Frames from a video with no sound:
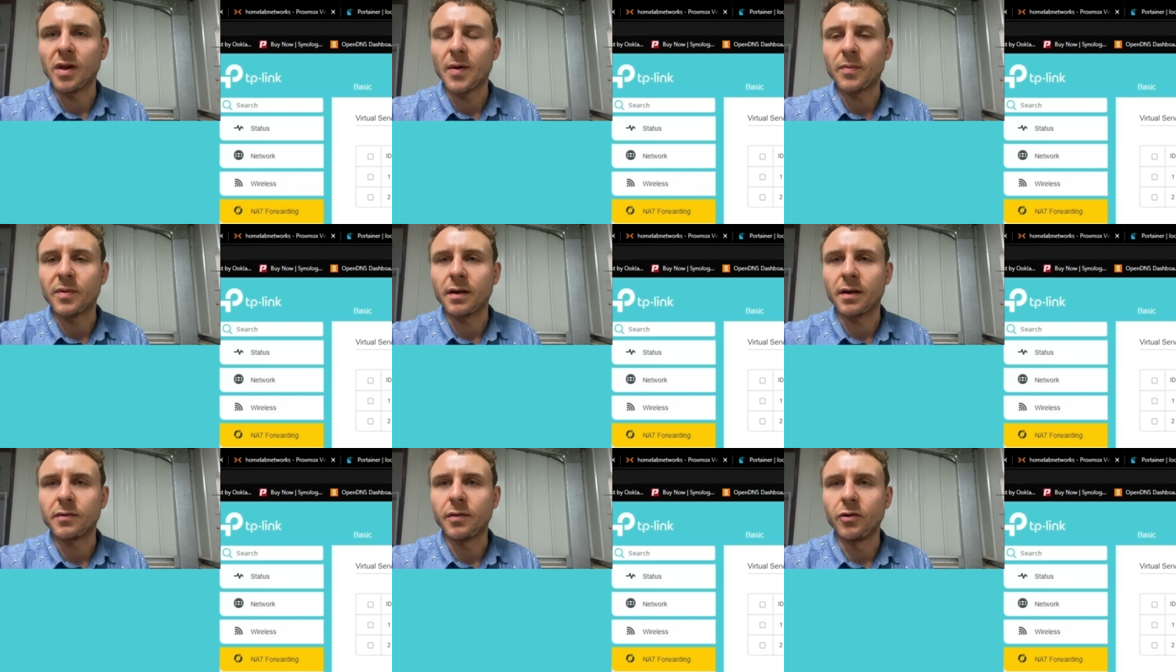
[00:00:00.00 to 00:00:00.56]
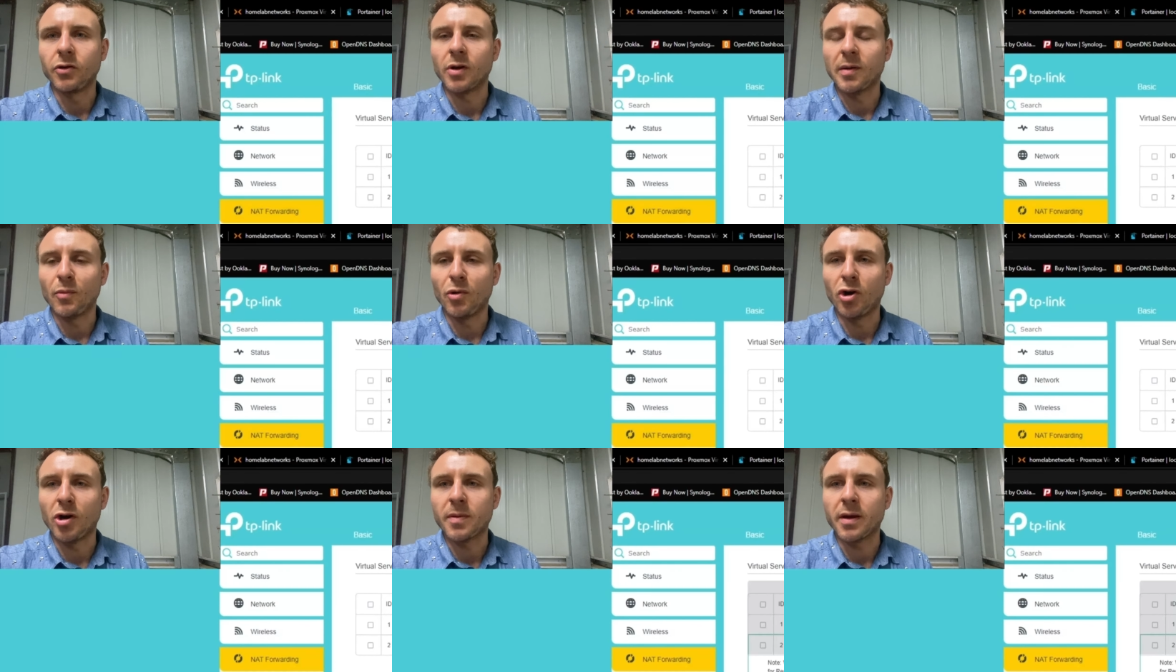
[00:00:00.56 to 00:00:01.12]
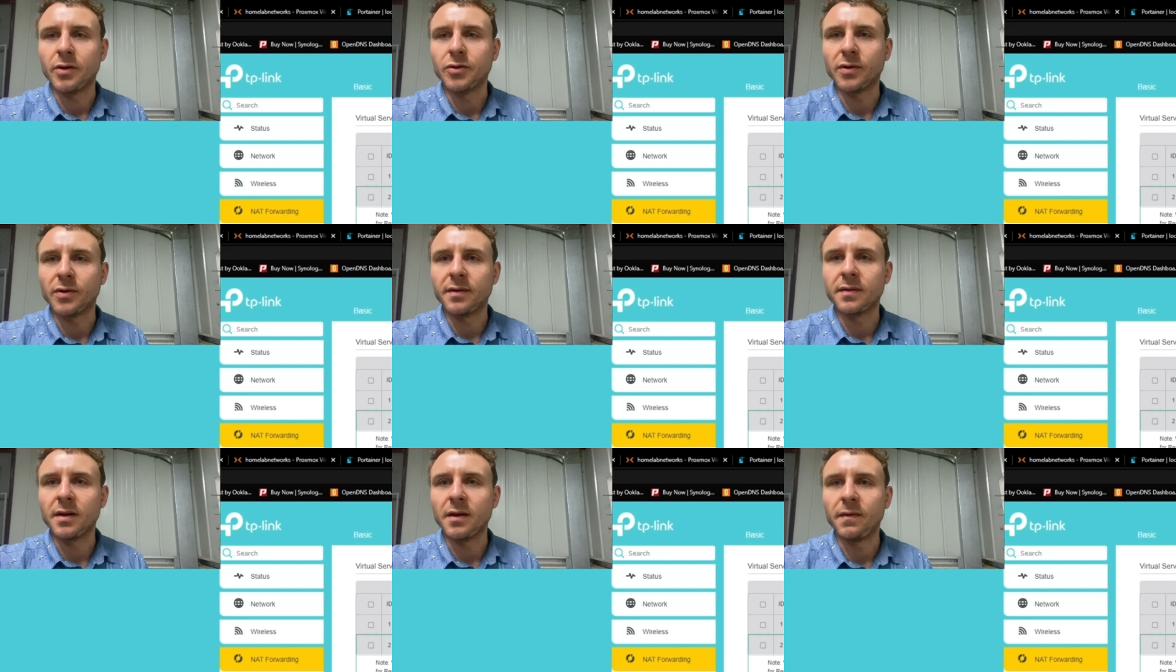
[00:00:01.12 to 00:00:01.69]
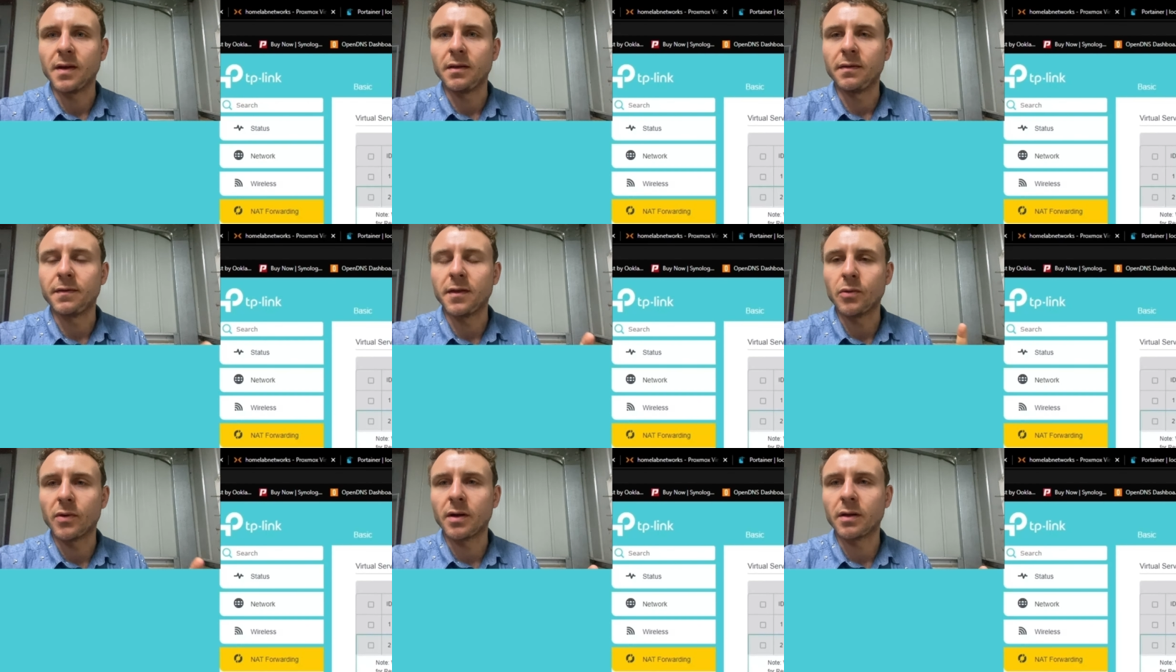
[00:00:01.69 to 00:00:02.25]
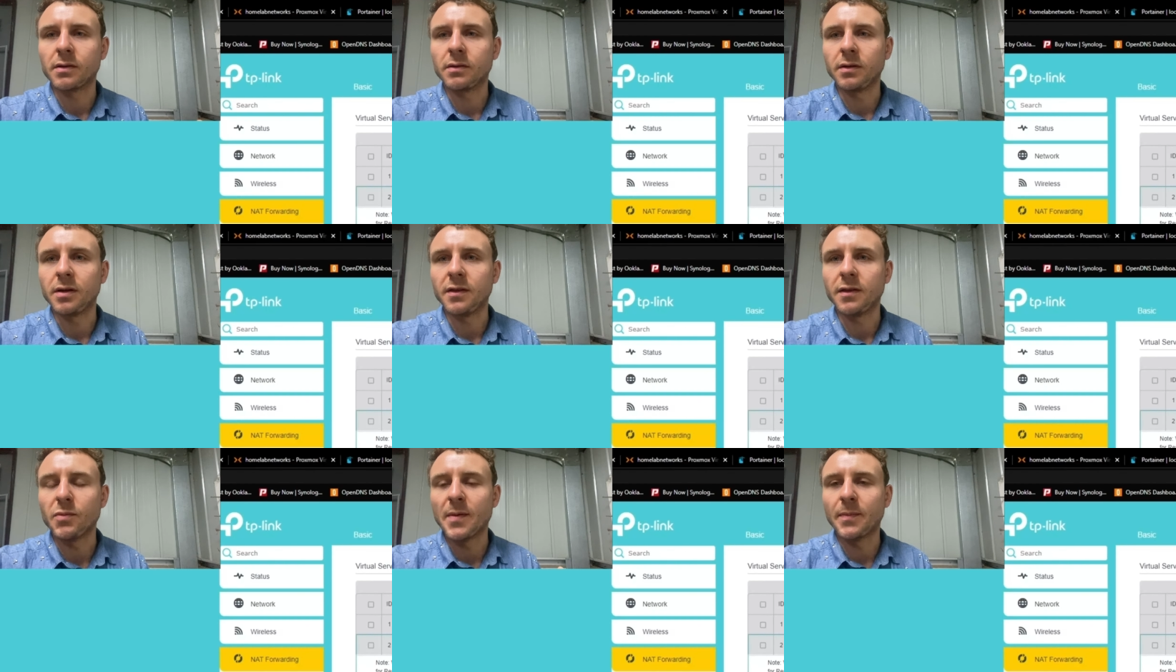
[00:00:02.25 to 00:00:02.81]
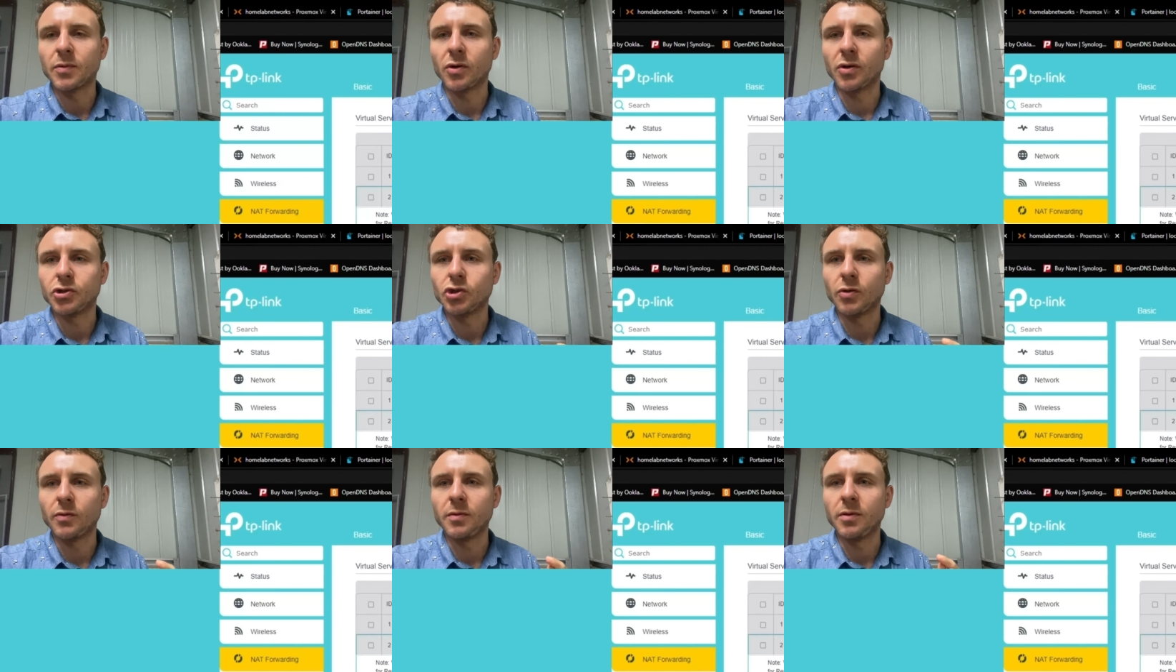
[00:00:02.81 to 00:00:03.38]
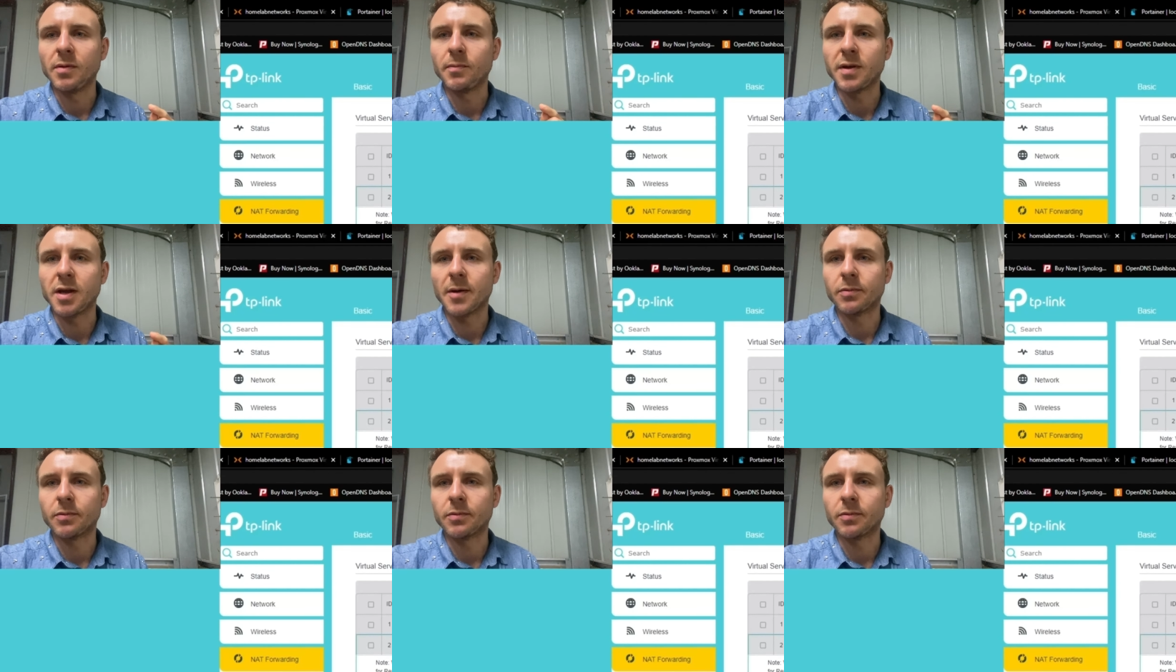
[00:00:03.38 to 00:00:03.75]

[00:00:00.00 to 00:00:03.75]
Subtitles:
will update to the new IP address, and then theoretically the website should be